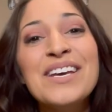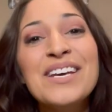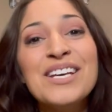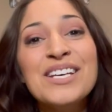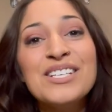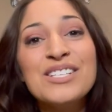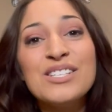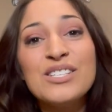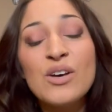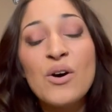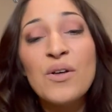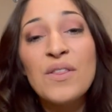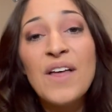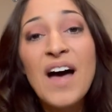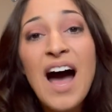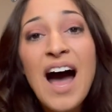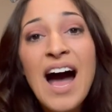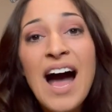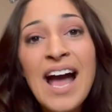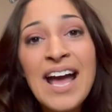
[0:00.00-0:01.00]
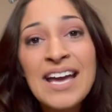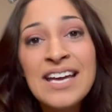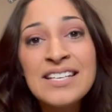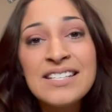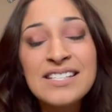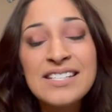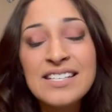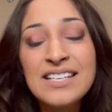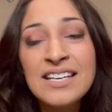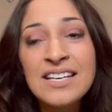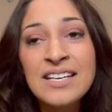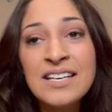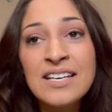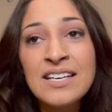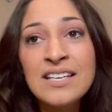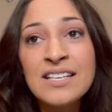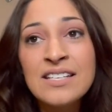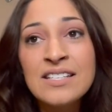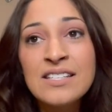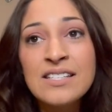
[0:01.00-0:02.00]
So the Heights
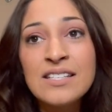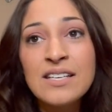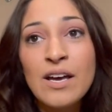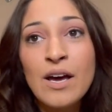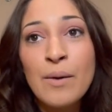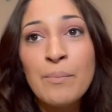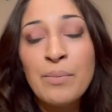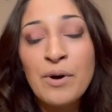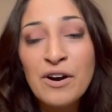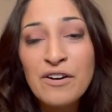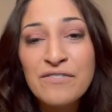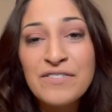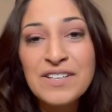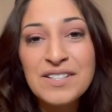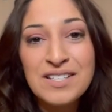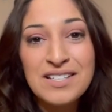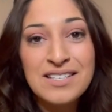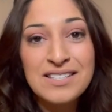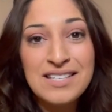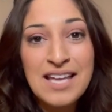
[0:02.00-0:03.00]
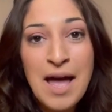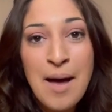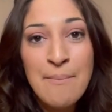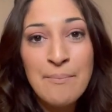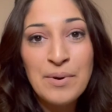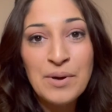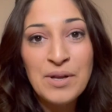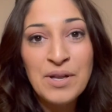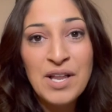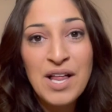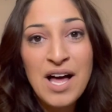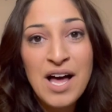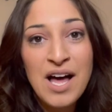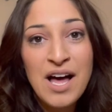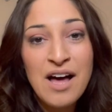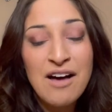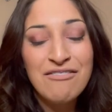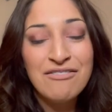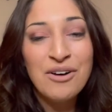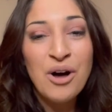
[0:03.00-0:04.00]
is a perfect example
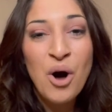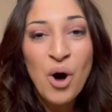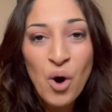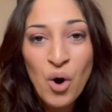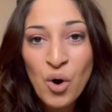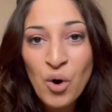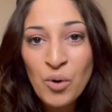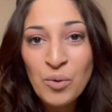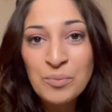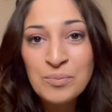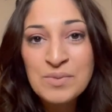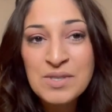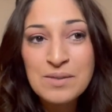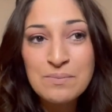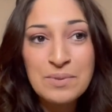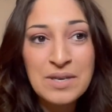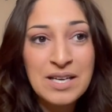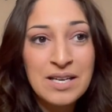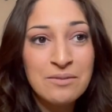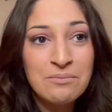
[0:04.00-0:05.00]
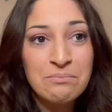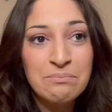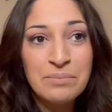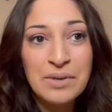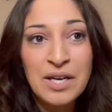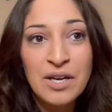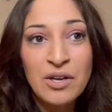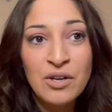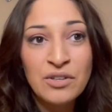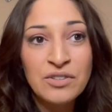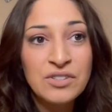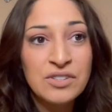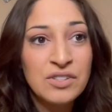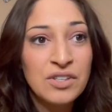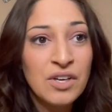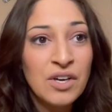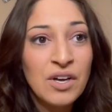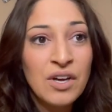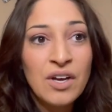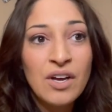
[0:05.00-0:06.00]
of homes being built
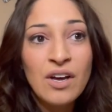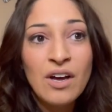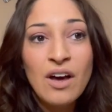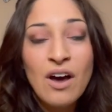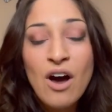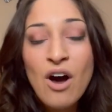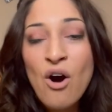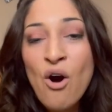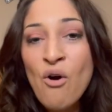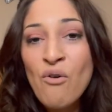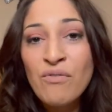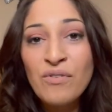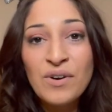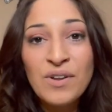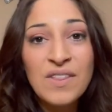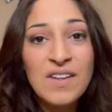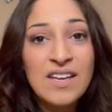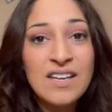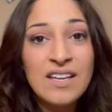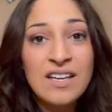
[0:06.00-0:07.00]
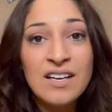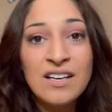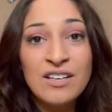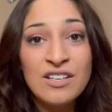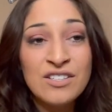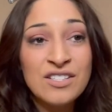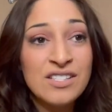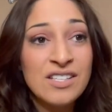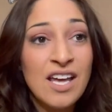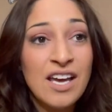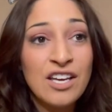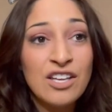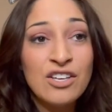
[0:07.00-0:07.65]
over the years.